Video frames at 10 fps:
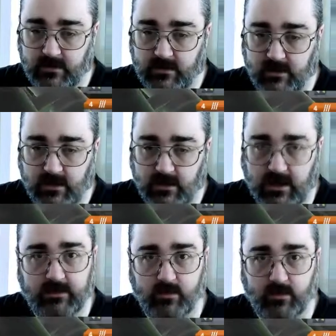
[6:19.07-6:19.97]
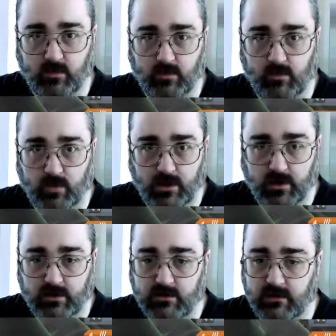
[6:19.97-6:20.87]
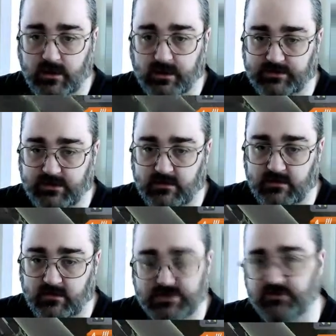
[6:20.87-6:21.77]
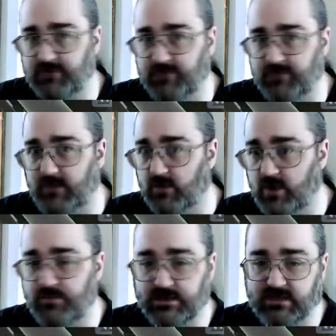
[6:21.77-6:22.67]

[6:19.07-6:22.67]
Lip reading: and it will work. As in, the materials bay will open and stuff.